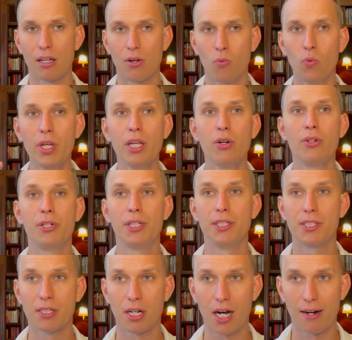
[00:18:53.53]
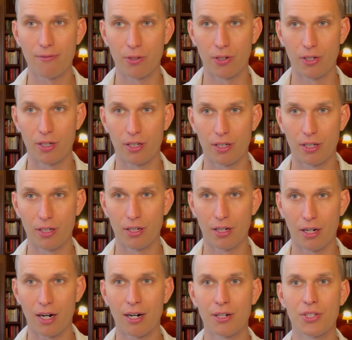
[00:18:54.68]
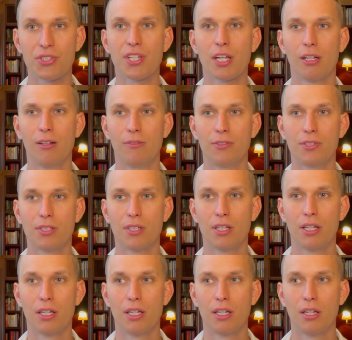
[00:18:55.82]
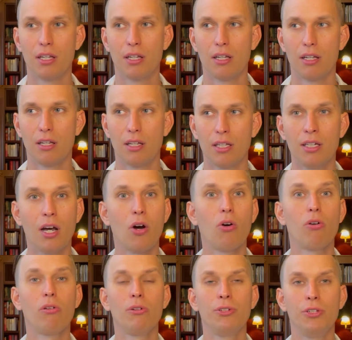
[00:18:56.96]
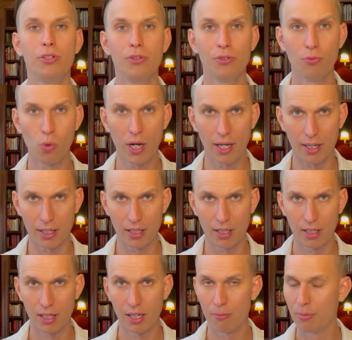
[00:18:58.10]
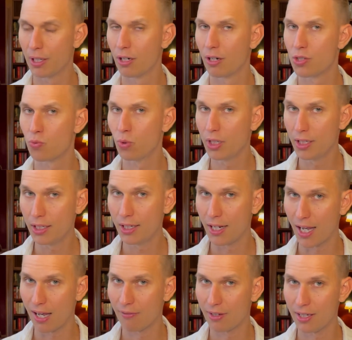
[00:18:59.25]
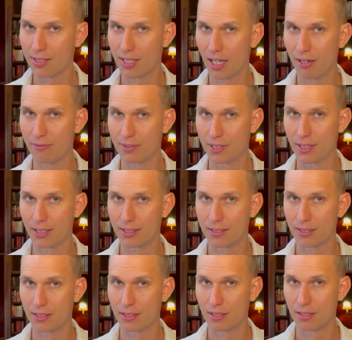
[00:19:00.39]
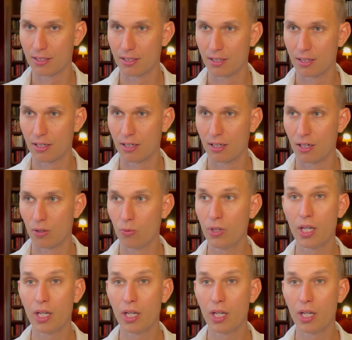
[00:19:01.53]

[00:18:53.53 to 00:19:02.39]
We discovered ourselves in a whole new way because we didn't have any safety net. We